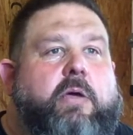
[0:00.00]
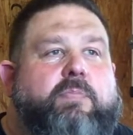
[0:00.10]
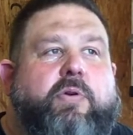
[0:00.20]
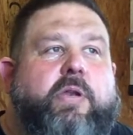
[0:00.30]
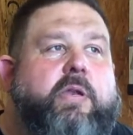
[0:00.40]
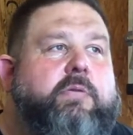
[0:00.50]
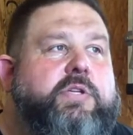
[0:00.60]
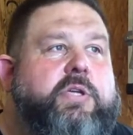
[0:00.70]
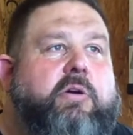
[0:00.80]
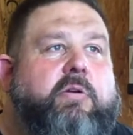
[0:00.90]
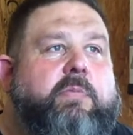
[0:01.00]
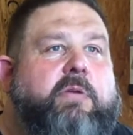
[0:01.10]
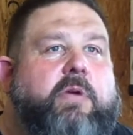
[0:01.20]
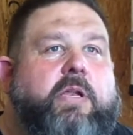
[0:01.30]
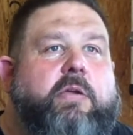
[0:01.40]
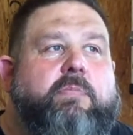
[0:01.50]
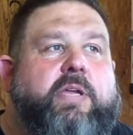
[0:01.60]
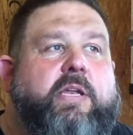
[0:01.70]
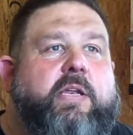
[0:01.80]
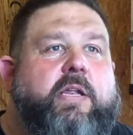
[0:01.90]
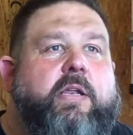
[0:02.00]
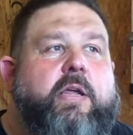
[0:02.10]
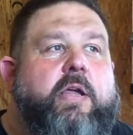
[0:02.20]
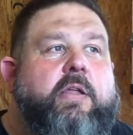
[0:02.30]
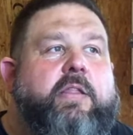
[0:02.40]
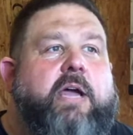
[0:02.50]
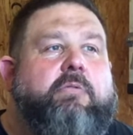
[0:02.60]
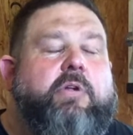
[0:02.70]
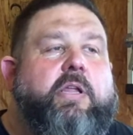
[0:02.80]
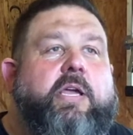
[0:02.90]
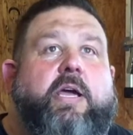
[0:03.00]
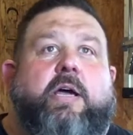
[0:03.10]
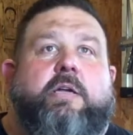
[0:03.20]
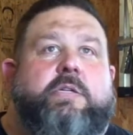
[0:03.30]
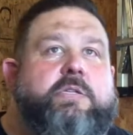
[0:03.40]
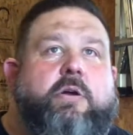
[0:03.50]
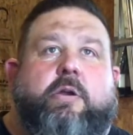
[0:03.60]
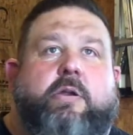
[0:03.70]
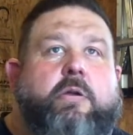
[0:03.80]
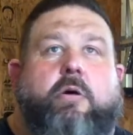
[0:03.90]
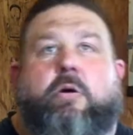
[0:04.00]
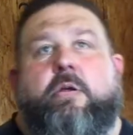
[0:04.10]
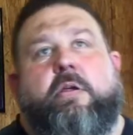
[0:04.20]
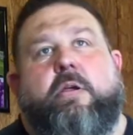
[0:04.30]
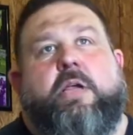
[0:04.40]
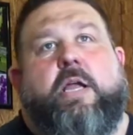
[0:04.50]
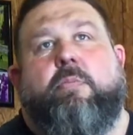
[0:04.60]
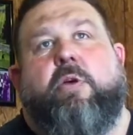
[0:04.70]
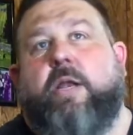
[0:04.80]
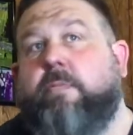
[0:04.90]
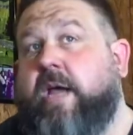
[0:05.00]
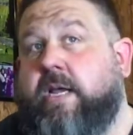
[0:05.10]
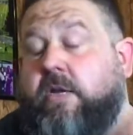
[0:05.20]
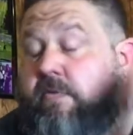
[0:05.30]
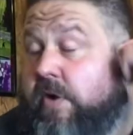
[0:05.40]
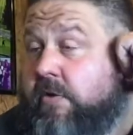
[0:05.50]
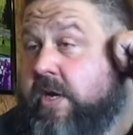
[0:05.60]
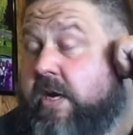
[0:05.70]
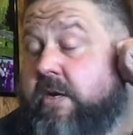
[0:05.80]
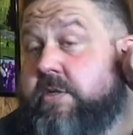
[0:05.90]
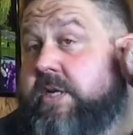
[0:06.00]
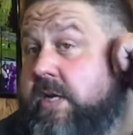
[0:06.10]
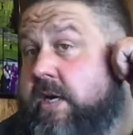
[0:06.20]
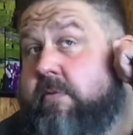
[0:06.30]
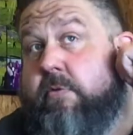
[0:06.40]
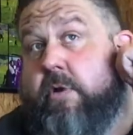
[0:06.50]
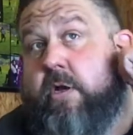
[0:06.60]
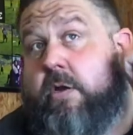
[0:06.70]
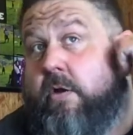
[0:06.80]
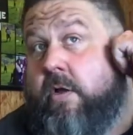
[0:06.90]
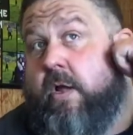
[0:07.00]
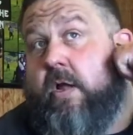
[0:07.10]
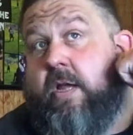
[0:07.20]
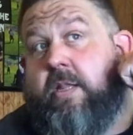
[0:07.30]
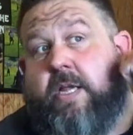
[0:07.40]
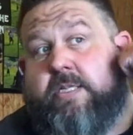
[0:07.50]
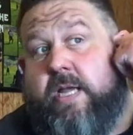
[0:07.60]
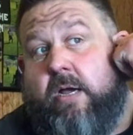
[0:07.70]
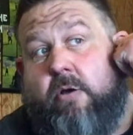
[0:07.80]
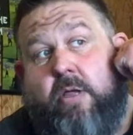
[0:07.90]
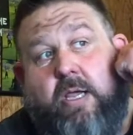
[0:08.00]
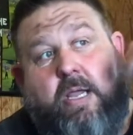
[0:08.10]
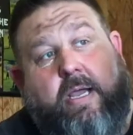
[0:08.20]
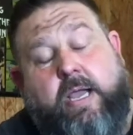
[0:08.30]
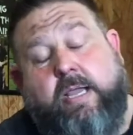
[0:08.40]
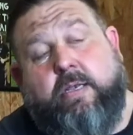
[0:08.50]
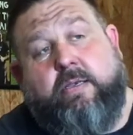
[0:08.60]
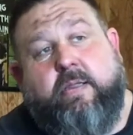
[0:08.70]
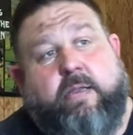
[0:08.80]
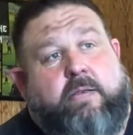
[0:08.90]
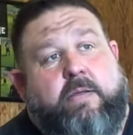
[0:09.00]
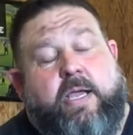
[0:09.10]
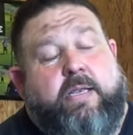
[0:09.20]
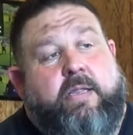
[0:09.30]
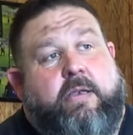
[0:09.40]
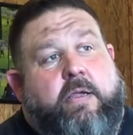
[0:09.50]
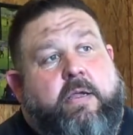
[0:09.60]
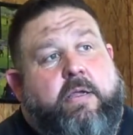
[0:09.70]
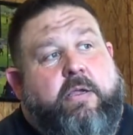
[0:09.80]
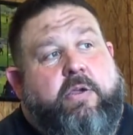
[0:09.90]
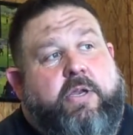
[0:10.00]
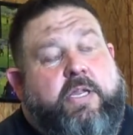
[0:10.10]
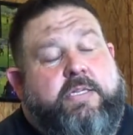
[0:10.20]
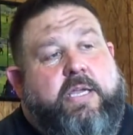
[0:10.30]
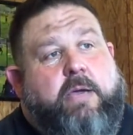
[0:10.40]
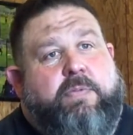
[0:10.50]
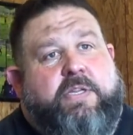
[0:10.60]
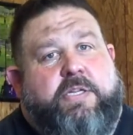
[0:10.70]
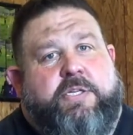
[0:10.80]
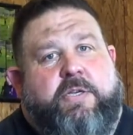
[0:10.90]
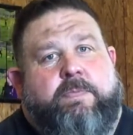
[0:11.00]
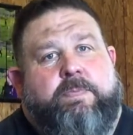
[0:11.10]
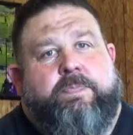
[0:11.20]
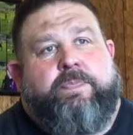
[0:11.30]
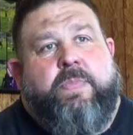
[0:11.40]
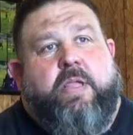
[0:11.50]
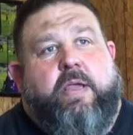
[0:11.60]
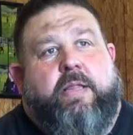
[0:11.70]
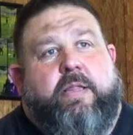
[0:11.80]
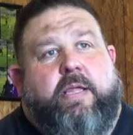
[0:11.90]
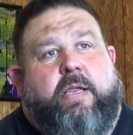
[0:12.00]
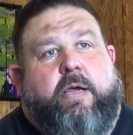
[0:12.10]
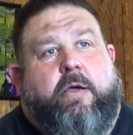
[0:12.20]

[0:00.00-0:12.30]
put it into a show. Everybody went and competed, and that really started it all, kind of bringing it back into vogue. And now you're seeing it everywhere, you know. And that's how I did good at his competition, and then